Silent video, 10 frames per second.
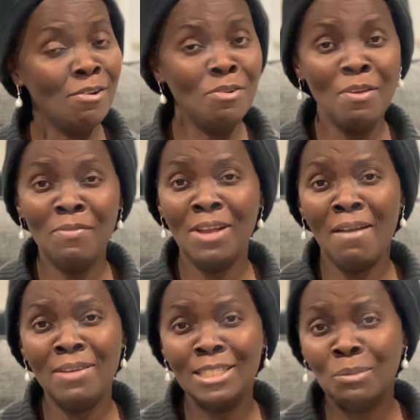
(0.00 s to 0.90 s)
don't know if you
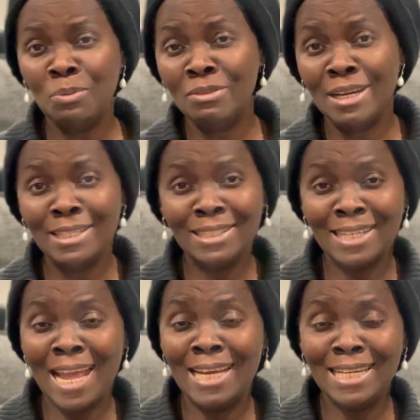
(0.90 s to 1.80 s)
have experienced
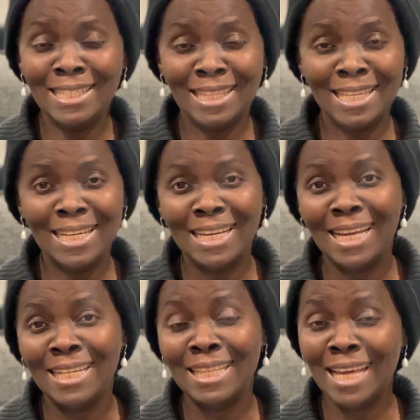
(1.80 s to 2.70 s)
anything
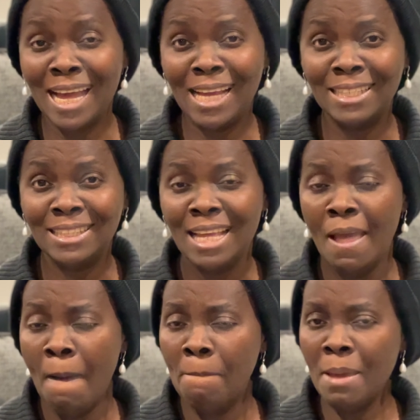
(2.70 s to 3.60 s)
like that.
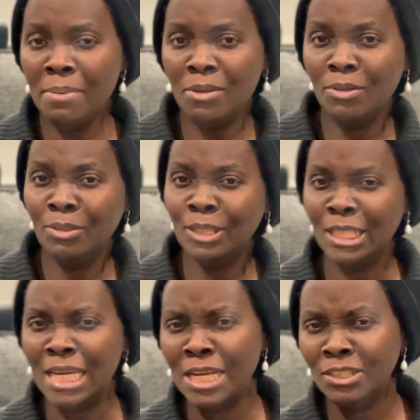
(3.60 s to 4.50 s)
Maybe you're not a
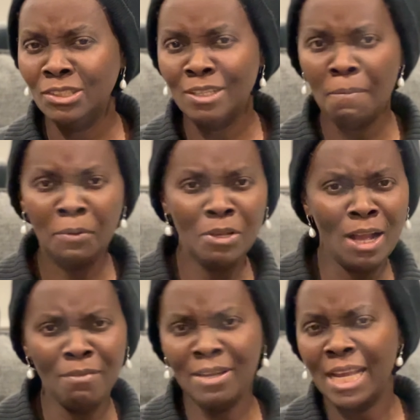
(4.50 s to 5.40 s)
Nigerian, but you
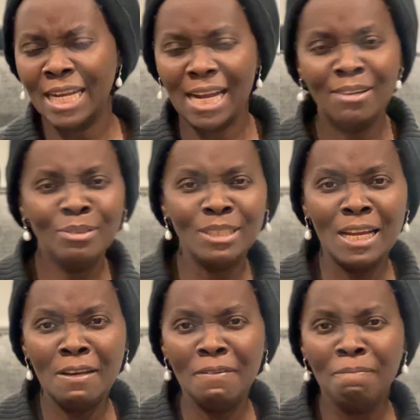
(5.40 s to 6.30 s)
have
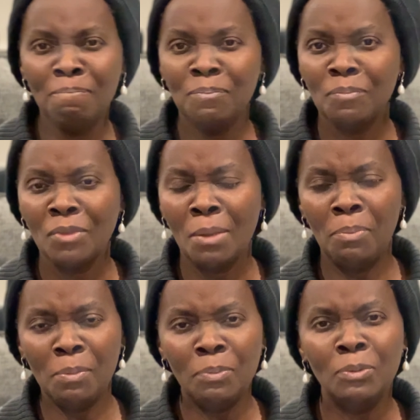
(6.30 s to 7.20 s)
encountered
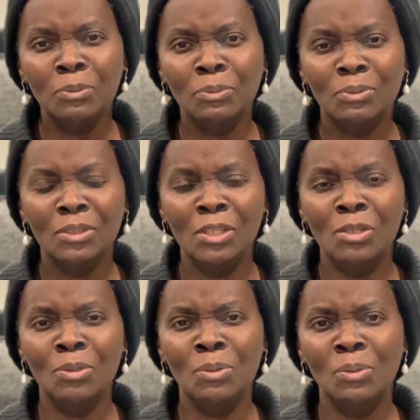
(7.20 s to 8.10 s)
people, you
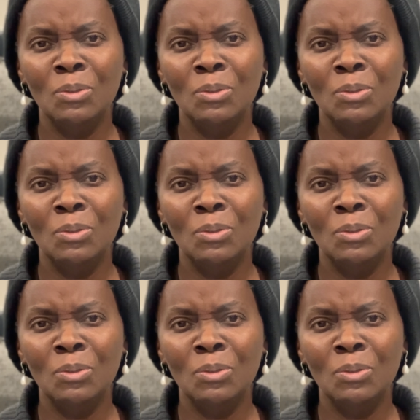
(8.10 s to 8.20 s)
know,